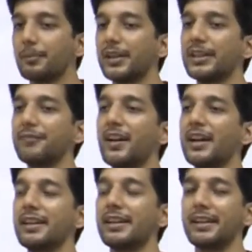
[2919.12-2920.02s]
But if
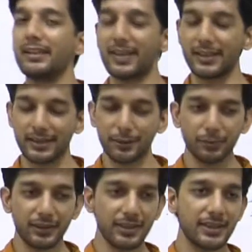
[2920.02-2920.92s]
I
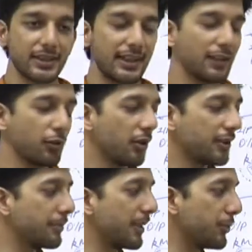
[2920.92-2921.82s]
execute this
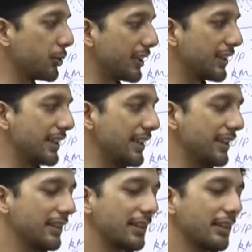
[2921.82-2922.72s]
algorithm
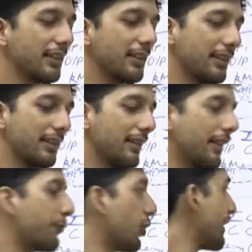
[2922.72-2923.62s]
repeatedly,
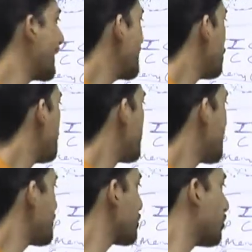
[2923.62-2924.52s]
for any
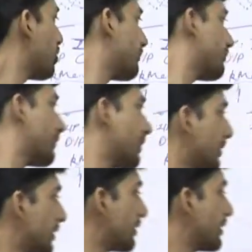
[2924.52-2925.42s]
combination of
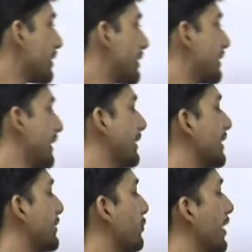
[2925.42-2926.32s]

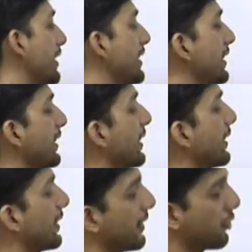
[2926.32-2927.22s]
centers, for any
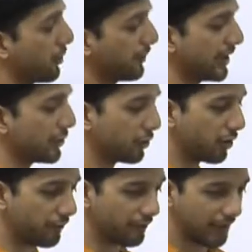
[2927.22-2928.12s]
combination
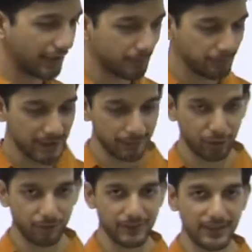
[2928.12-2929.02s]
of random
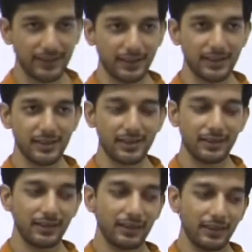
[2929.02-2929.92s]
placement of
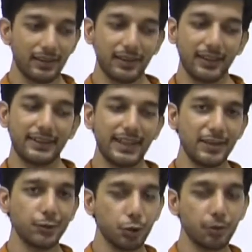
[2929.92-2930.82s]
centers,
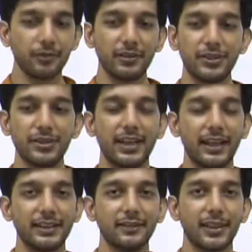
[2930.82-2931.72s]
they should reach
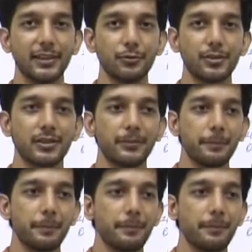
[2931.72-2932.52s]
their ideal values.